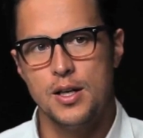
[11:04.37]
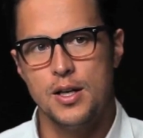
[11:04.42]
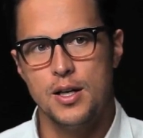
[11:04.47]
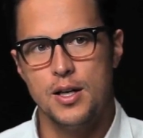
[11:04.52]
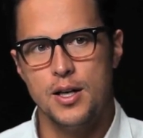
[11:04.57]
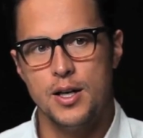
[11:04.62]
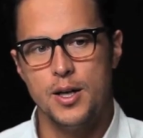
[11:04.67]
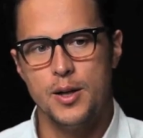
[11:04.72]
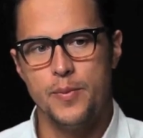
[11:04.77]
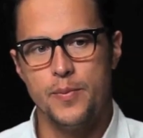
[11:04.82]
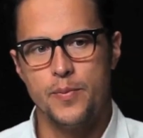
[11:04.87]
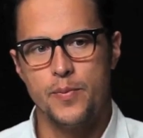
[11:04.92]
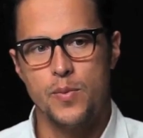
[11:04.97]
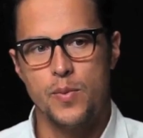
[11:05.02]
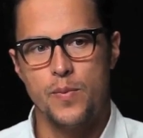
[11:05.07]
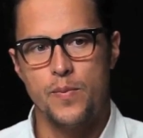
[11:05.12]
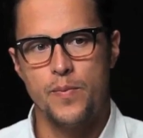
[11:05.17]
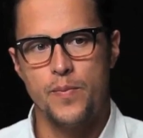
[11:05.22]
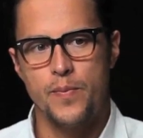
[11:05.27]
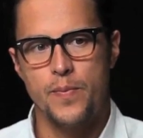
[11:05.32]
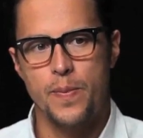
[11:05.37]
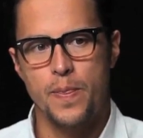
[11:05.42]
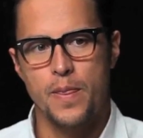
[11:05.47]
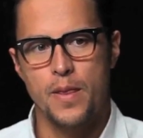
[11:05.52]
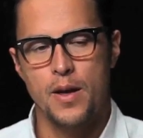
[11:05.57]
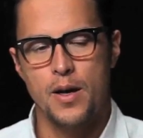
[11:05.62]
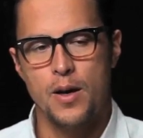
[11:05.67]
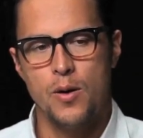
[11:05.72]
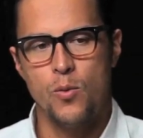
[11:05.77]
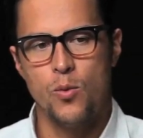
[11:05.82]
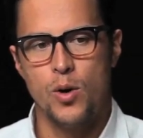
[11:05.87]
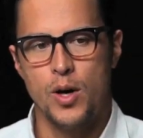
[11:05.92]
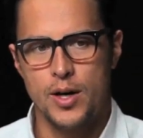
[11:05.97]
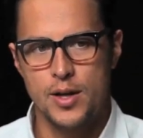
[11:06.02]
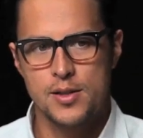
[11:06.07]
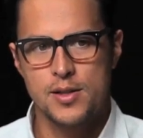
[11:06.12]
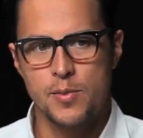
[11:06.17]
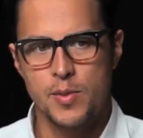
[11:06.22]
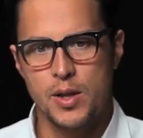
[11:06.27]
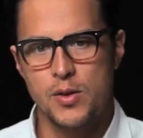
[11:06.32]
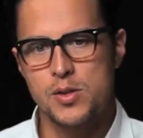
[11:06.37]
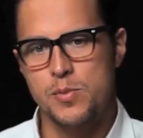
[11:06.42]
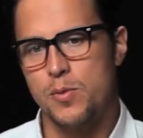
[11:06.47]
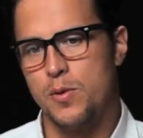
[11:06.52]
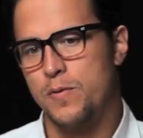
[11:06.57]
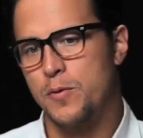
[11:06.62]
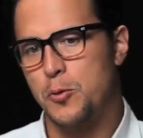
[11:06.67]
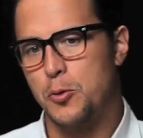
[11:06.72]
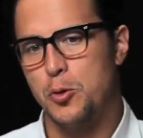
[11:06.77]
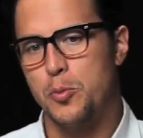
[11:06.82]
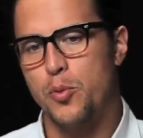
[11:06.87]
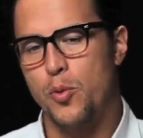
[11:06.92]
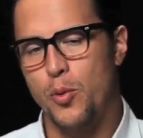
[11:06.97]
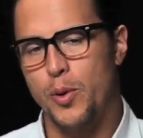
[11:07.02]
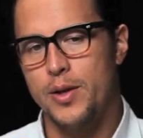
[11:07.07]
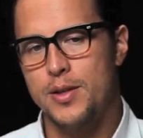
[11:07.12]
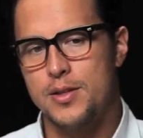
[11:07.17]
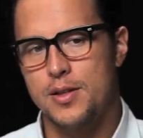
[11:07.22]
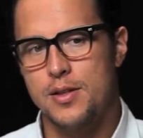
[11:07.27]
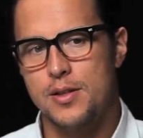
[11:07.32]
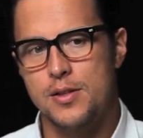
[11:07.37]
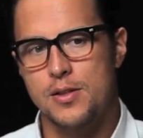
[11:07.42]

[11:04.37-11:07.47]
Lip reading: I wanted something that was more group oriented.